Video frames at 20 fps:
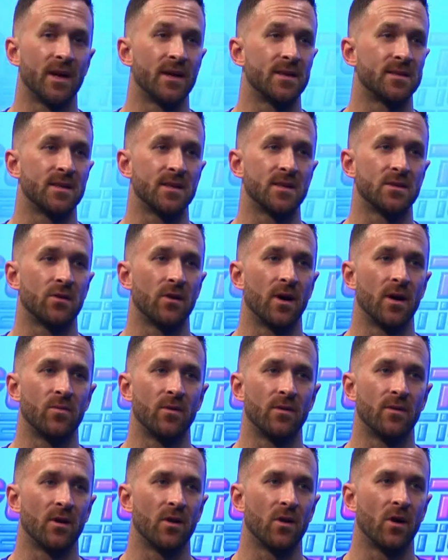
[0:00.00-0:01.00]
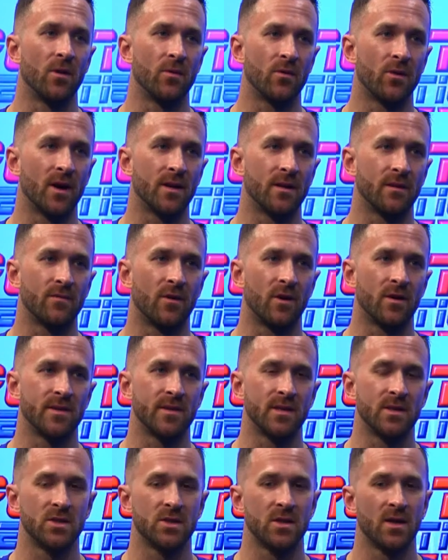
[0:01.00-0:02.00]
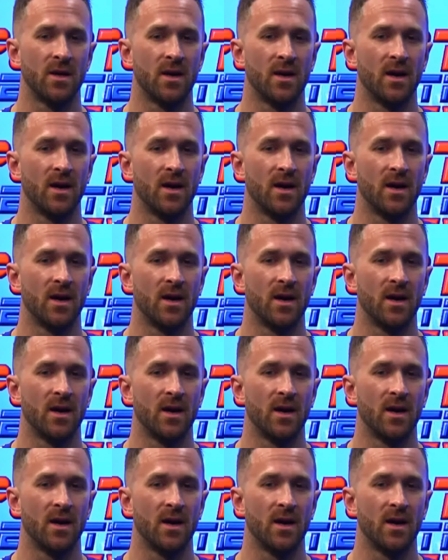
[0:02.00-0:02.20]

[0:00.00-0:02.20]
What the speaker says: that's great. We've got home ground advantage.